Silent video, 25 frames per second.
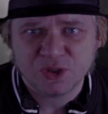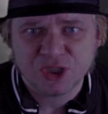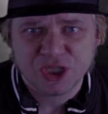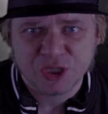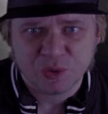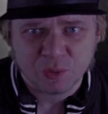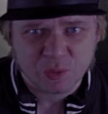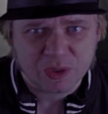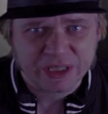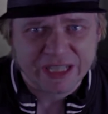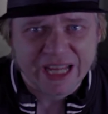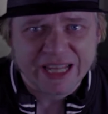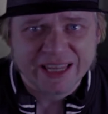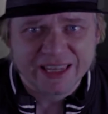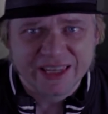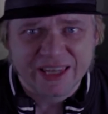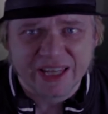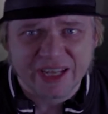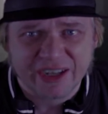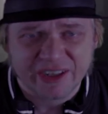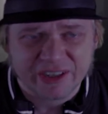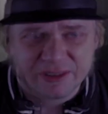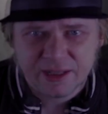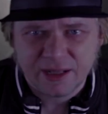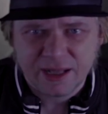she will get
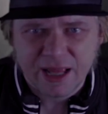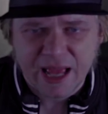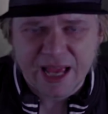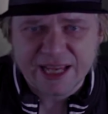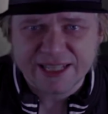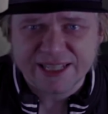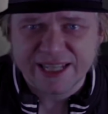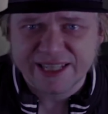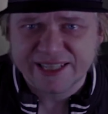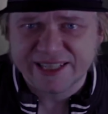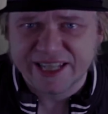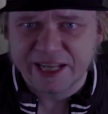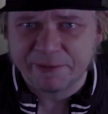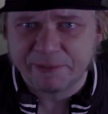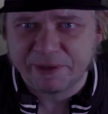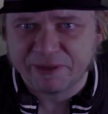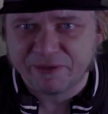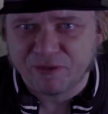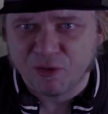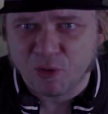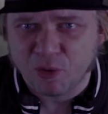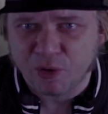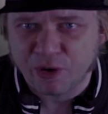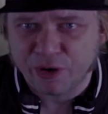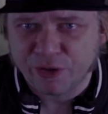there. As I said
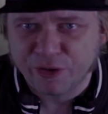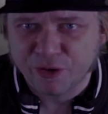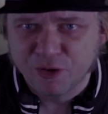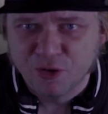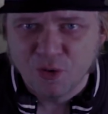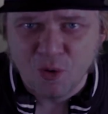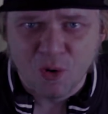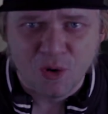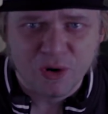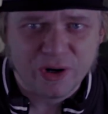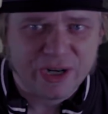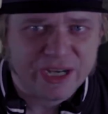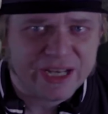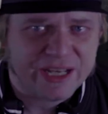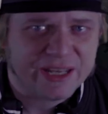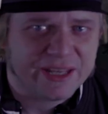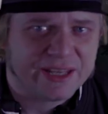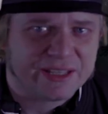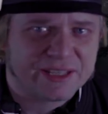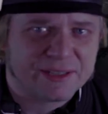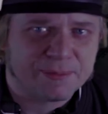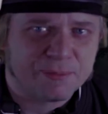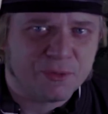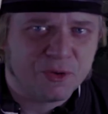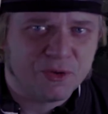before, the gore in
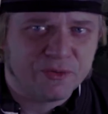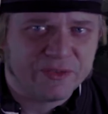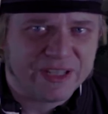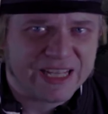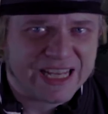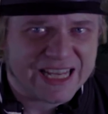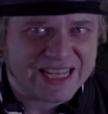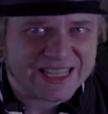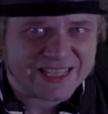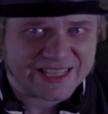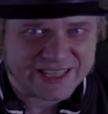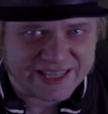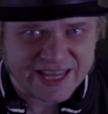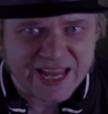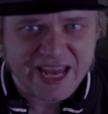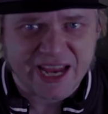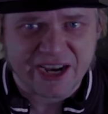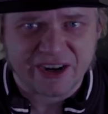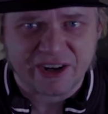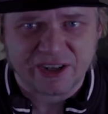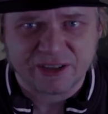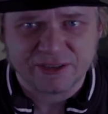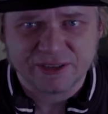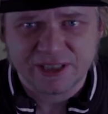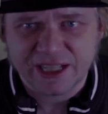this movie is there.